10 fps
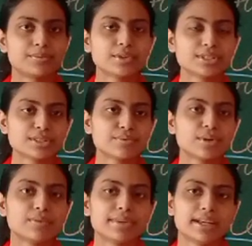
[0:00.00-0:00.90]
First of
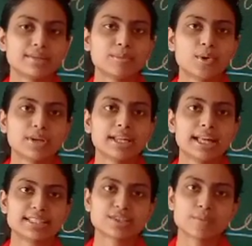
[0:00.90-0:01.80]
all, we are born
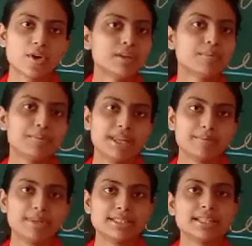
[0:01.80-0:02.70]
as a small
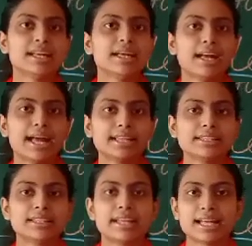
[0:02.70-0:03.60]
babies,
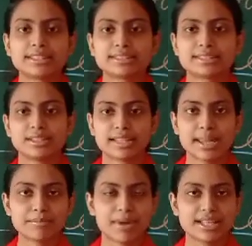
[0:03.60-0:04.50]
and as the
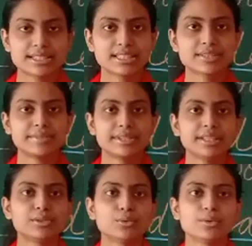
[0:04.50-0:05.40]
time passes
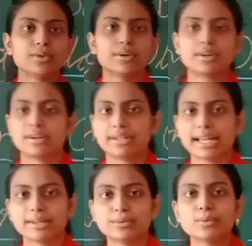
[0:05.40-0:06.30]
we go
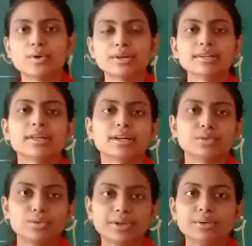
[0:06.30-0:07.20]

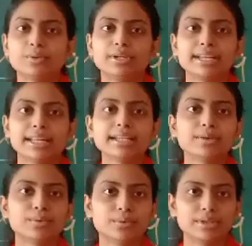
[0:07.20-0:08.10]
on growing older
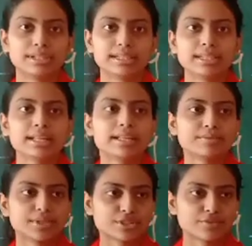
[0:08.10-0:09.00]
and older.
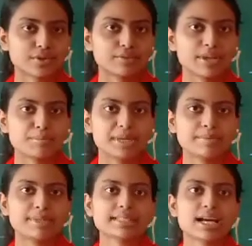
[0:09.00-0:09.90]
First of all we are
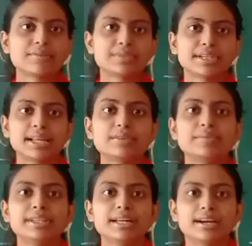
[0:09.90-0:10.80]
babies, after that
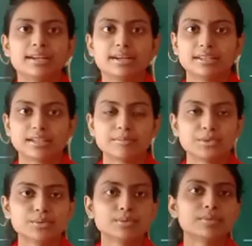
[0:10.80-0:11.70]
we come
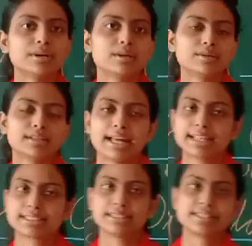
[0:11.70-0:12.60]
to
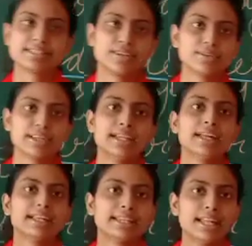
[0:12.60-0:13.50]
as a children,
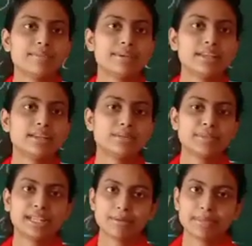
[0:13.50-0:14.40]
then we
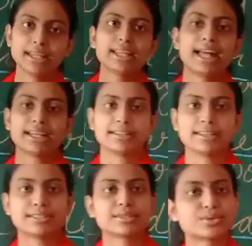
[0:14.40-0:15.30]
become an
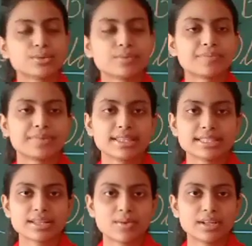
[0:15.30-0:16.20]
adult. So
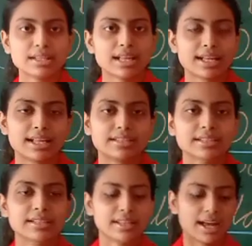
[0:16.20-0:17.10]
this all are
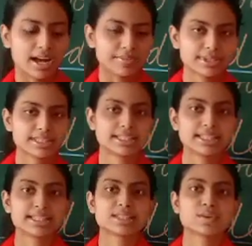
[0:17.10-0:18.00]
our
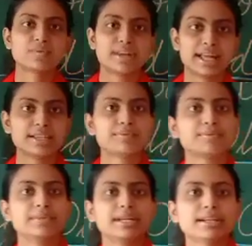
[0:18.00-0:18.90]
stages of life
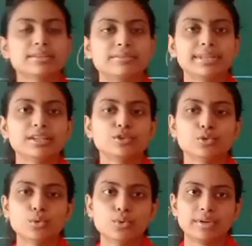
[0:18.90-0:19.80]
where we
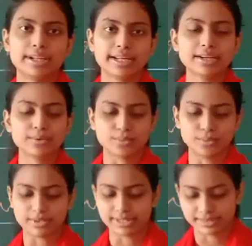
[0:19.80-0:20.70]
grow older and
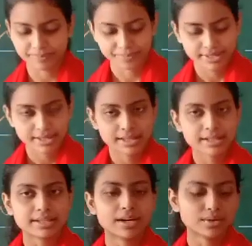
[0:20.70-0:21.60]
older.
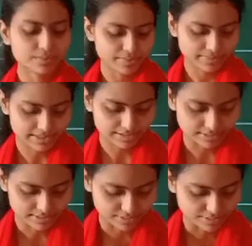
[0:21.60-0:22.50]
Now we will
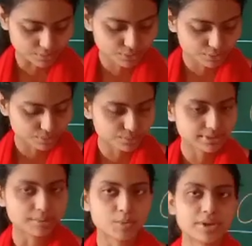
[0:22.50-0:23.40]
go through
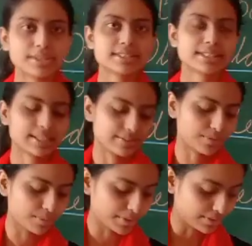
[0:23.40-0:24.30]
the points
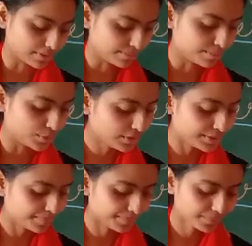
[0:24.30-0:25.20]
from your
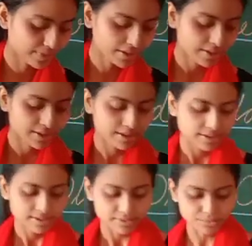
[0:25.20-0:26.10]
book.
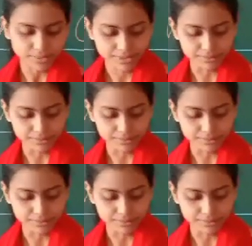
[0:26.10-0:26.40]
Growing